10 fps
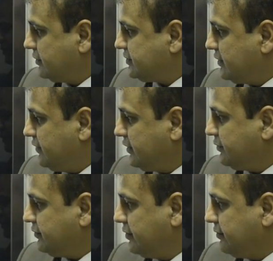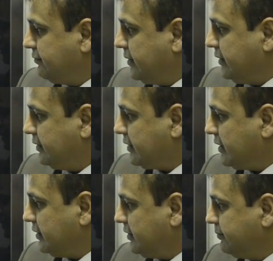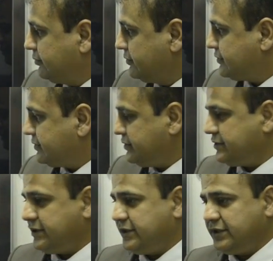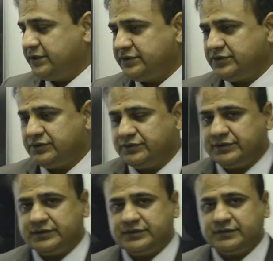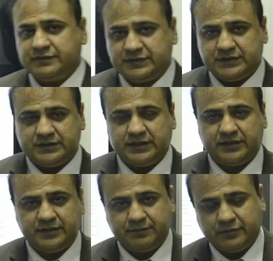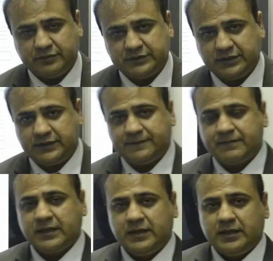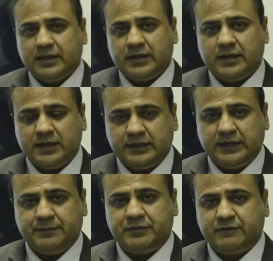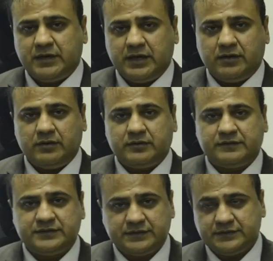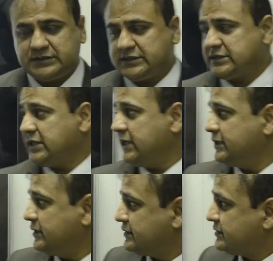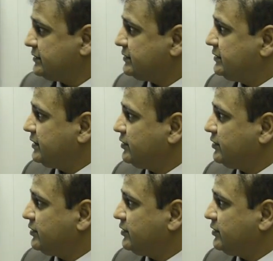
serving to government and depository institution services. They deposit, they provide a lot of services like this. This is their